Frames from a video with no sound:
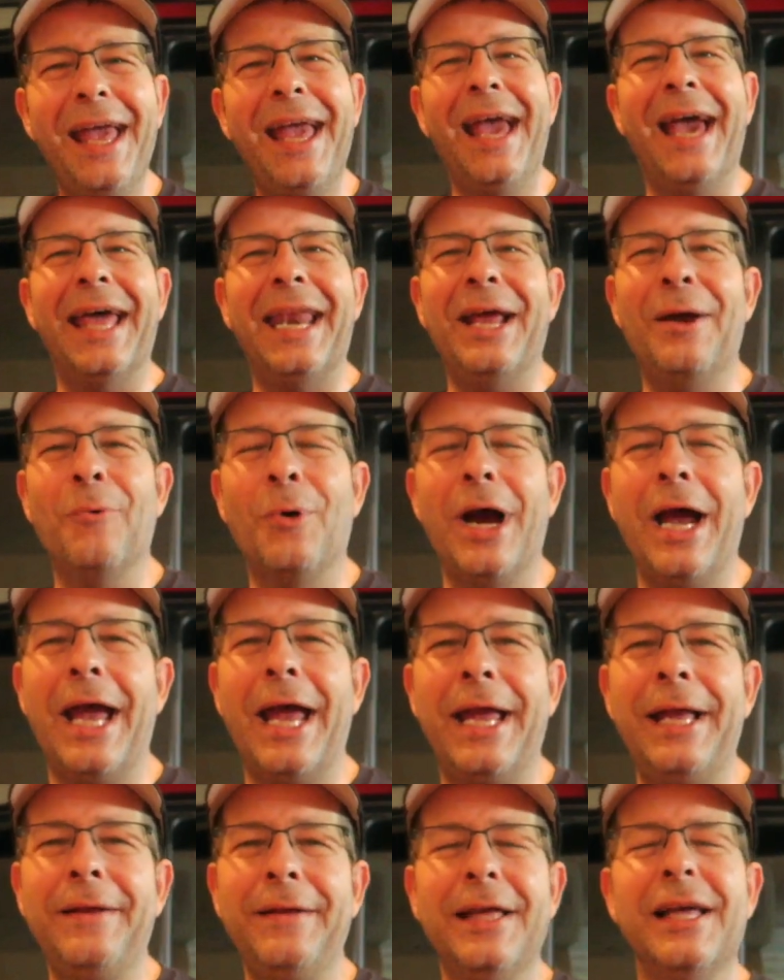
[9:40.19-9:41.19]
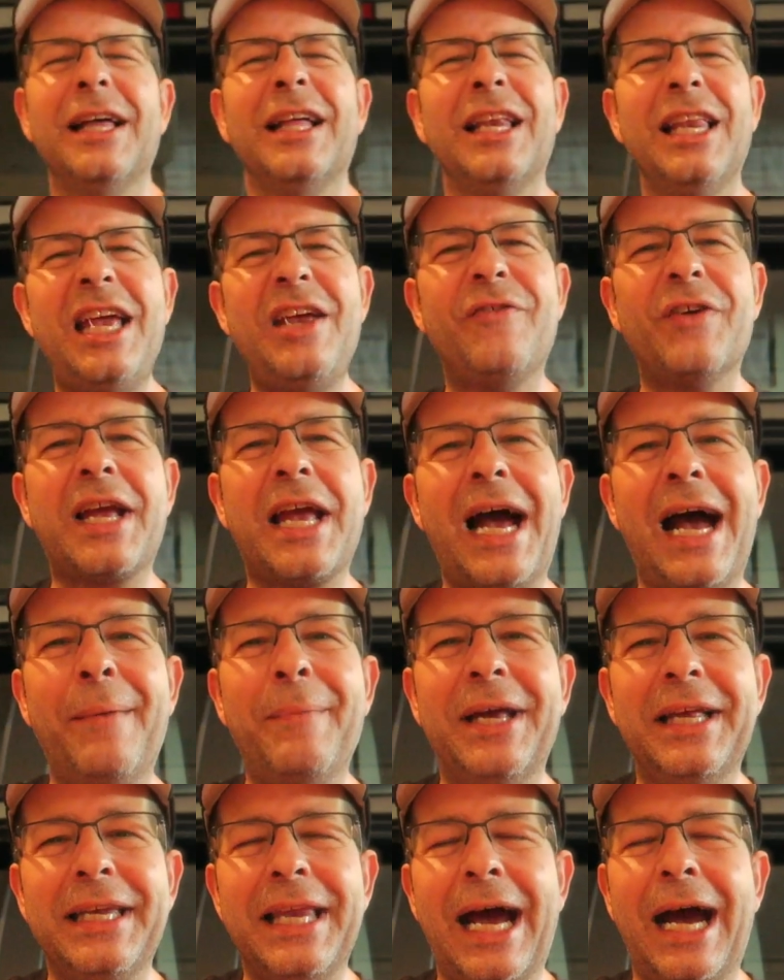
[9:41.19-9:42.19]
Anyway, leave a
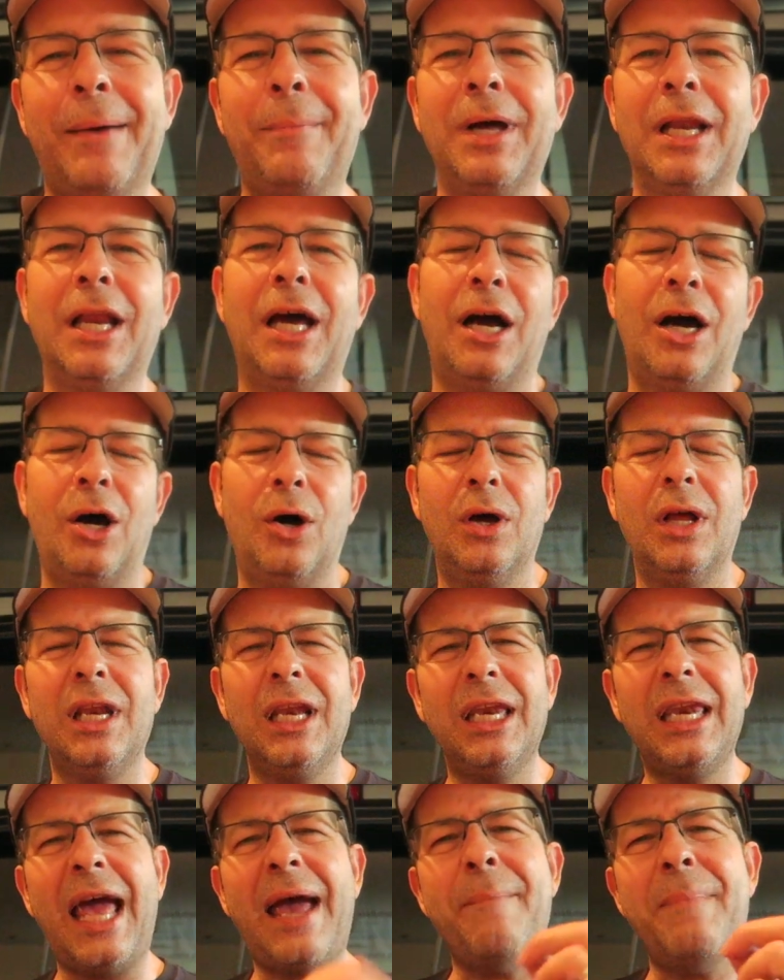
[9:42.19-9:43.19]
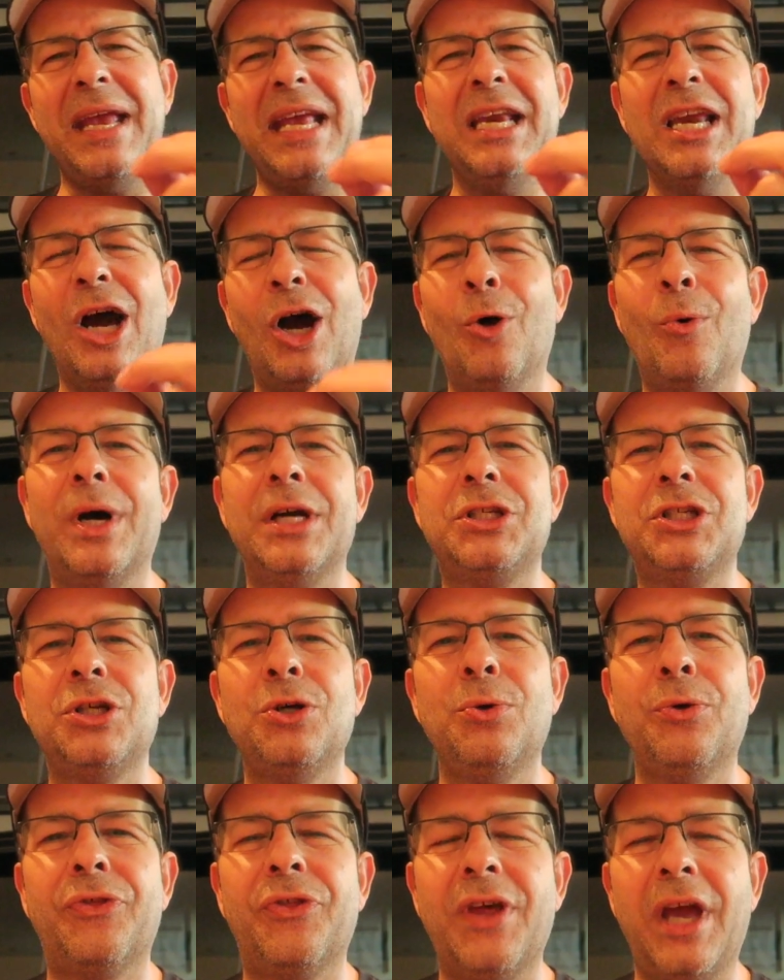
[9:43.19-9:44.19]
comment down below. Let me know what
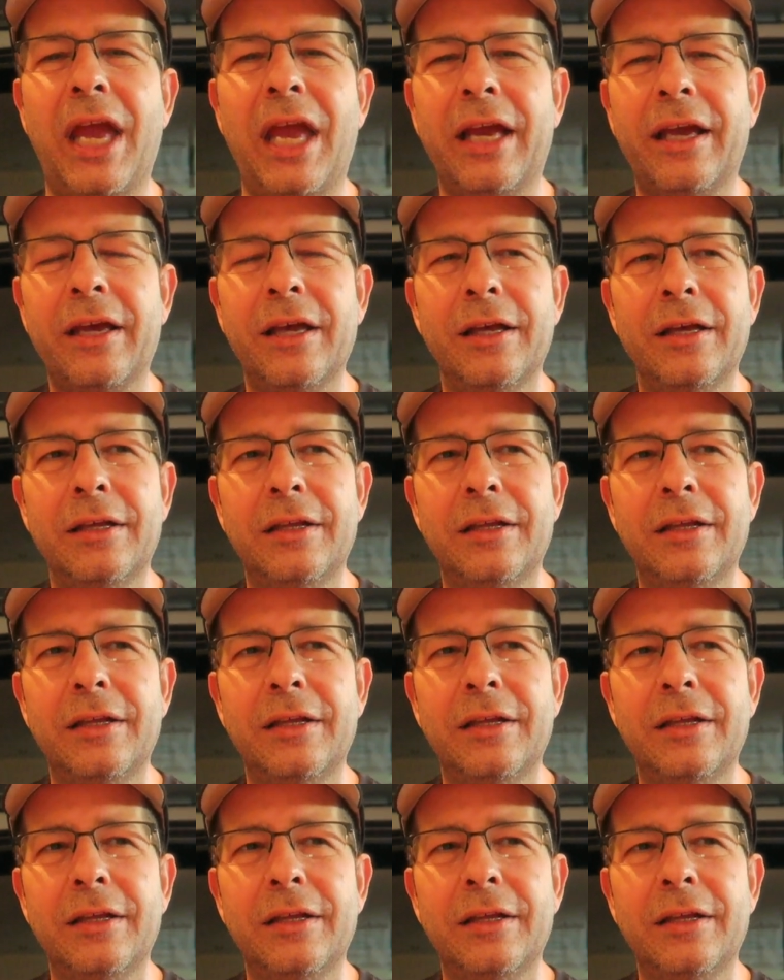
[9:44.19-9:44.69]
you think.